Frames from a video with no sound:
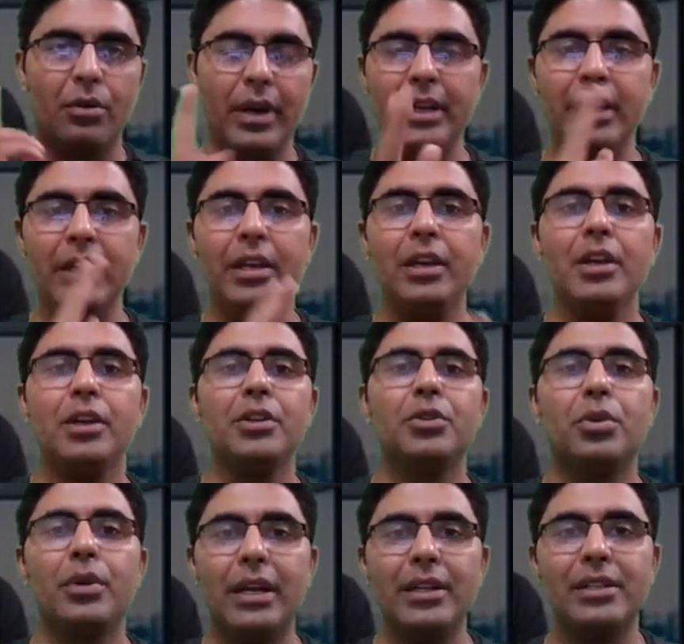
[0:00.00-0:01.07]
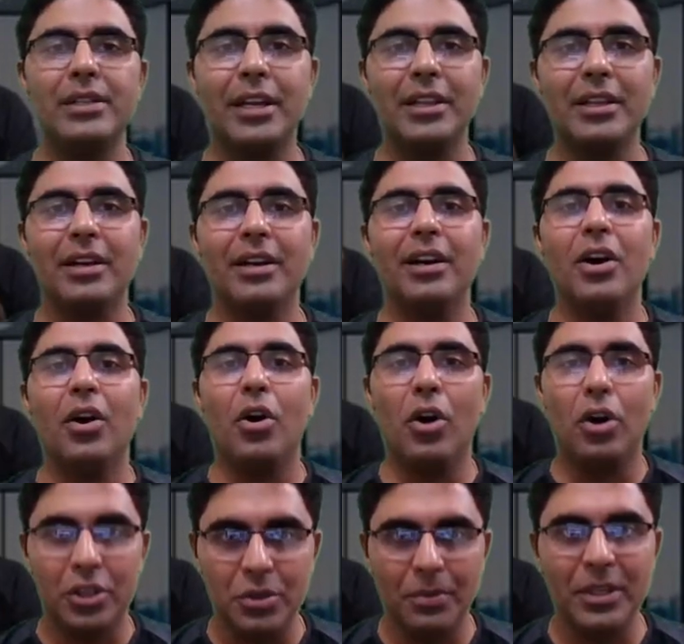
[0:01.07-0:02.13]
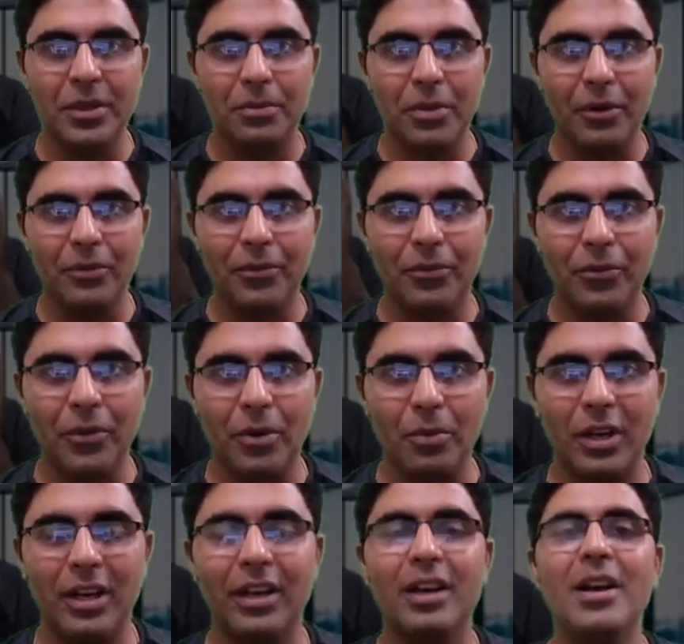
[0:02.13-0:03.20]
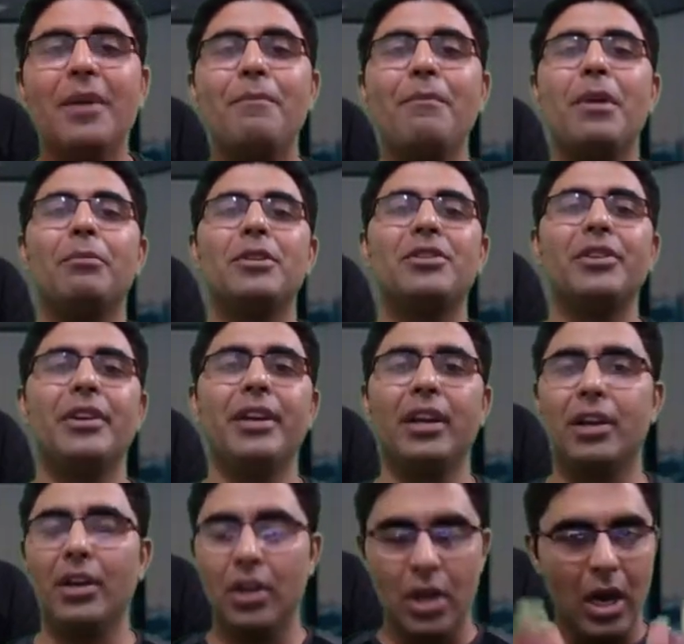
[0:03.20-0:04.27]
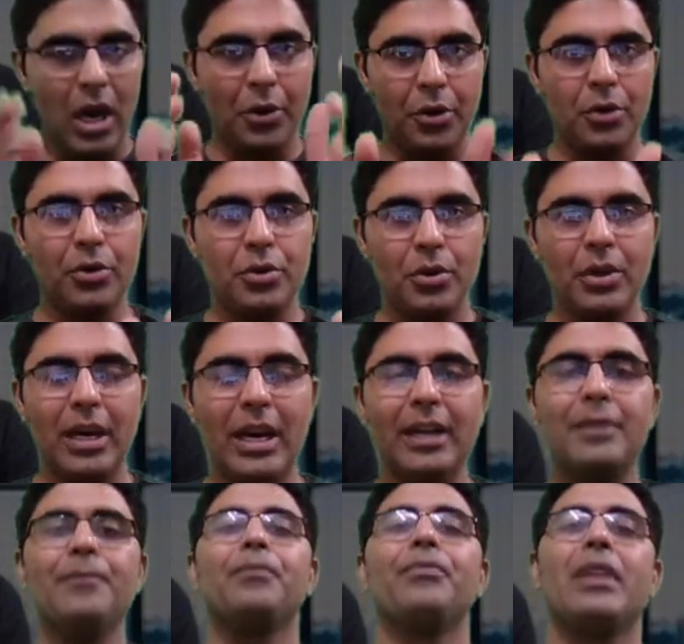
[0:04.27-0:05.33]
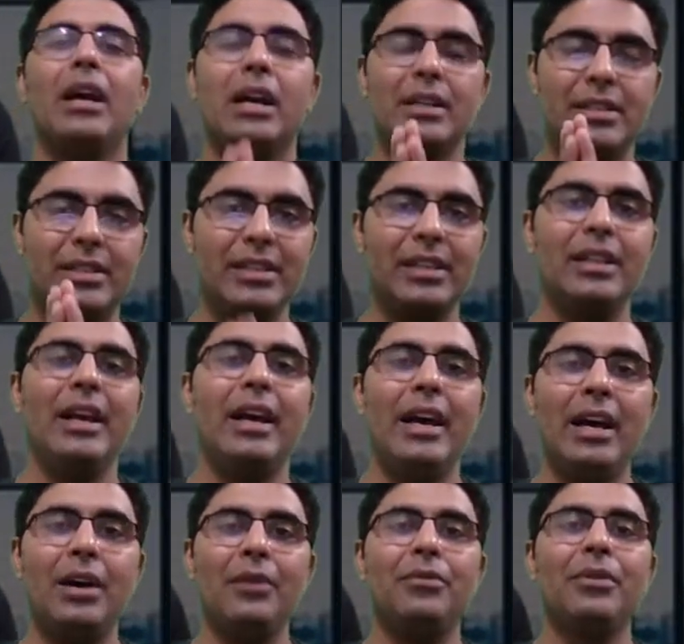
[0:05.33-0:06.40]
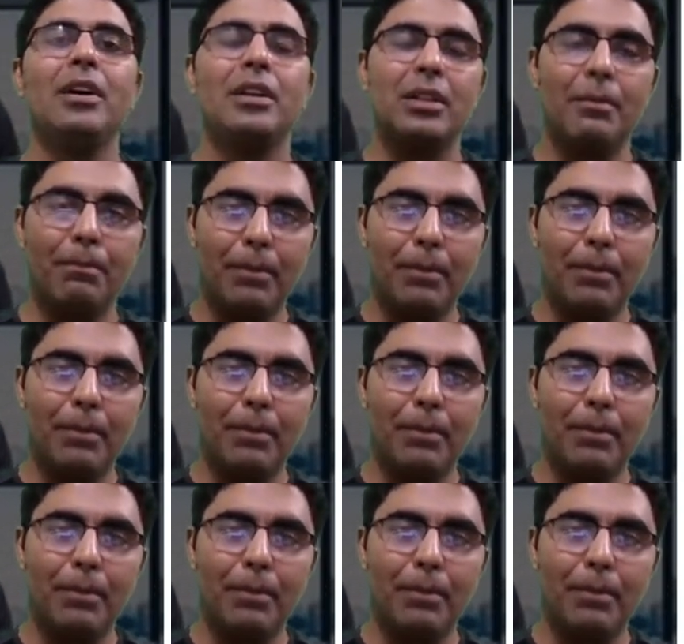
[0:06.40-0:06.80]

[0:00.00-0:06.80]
that one dollar subscription as well okay so i am waiting for you right inside the members area